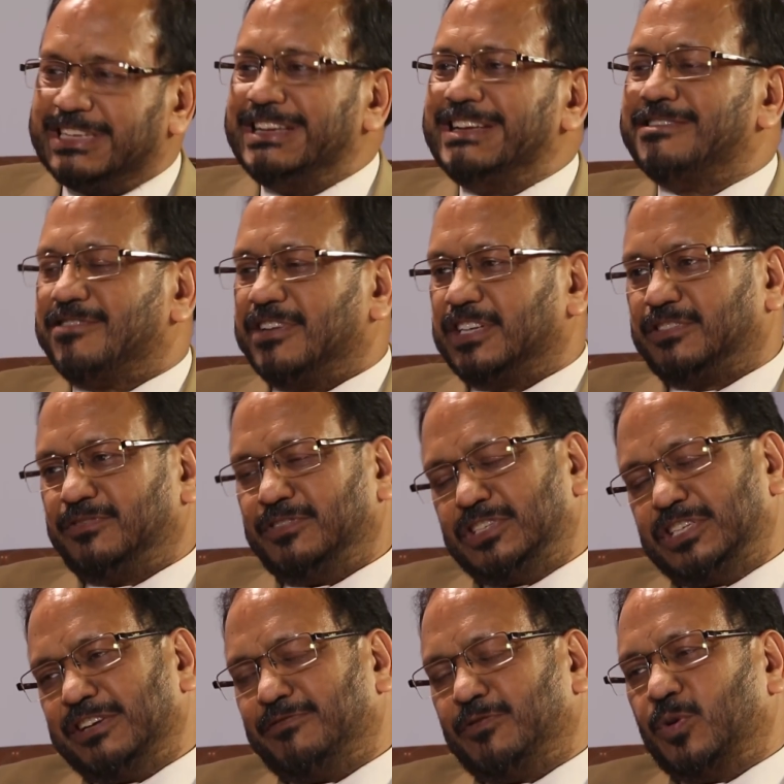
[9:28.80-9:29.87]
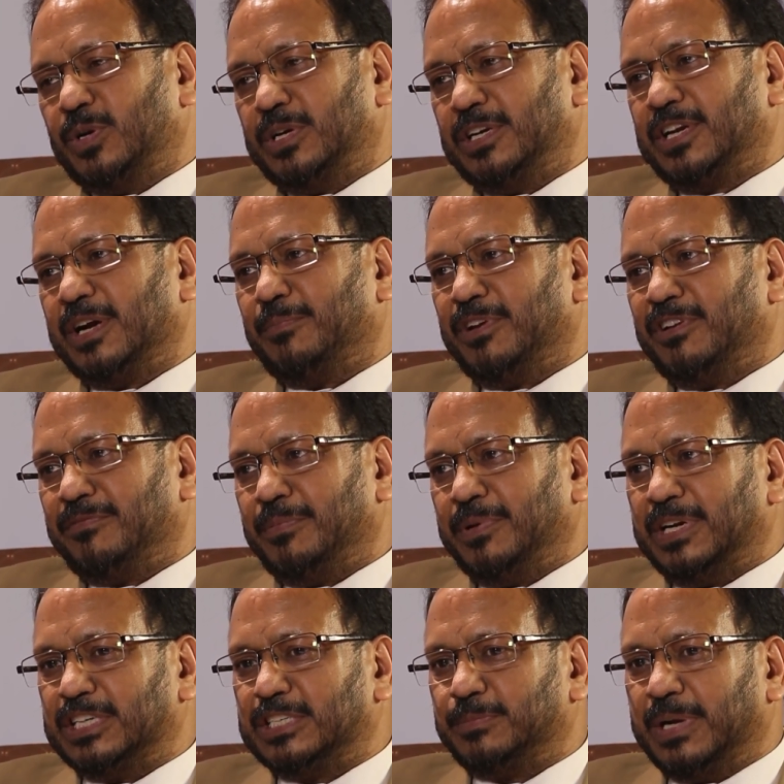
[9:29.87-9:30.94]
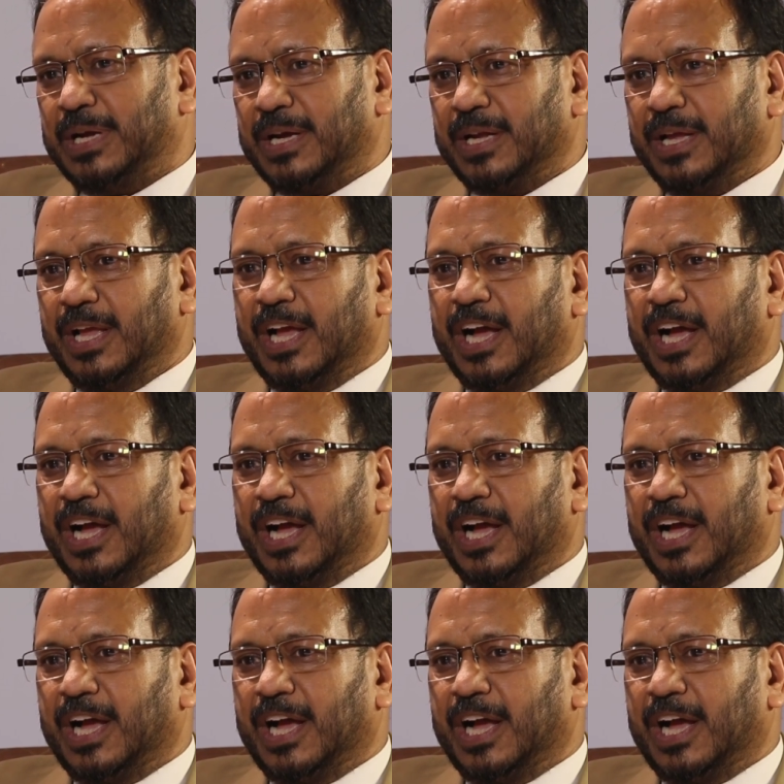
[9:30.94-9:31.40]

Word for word: three drugs which you have quoted couple of minutes back,